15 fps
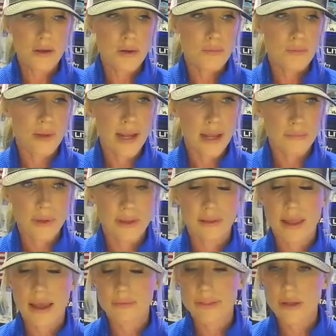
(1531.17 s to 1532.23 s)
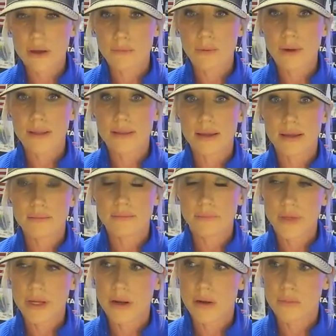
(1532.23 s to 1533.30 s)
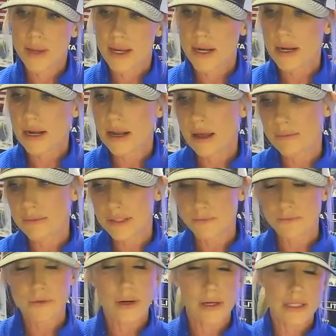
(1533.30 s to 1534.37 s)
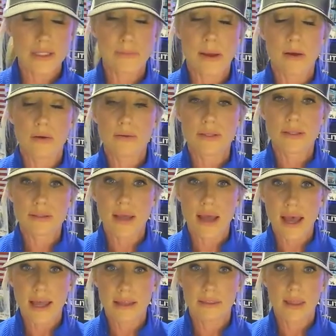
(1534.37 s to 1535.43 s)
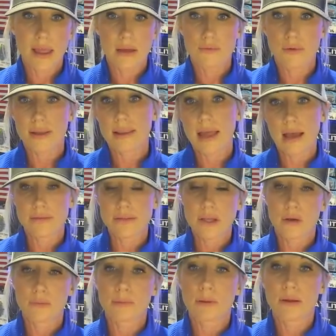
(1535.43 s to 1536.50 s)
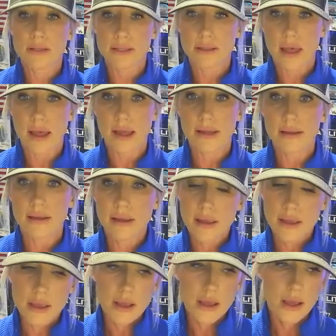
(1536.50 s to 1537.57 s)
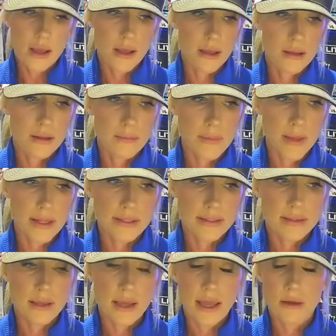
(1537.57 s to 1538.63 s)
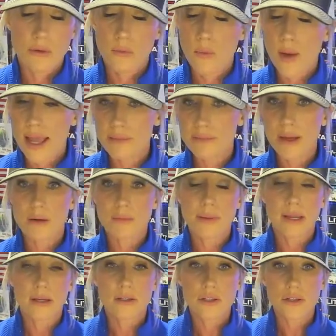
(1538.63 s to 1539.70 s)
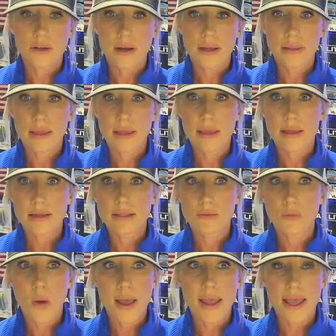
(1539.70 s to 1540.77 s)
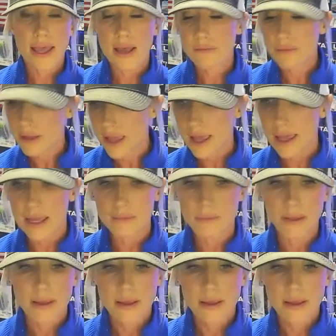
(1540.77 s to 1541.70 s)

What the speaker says: but I'm putting live scope with it. You know, being in some friends' boats, I love what live scope looks like. Is a way better picture. I think it's way ahead of the game.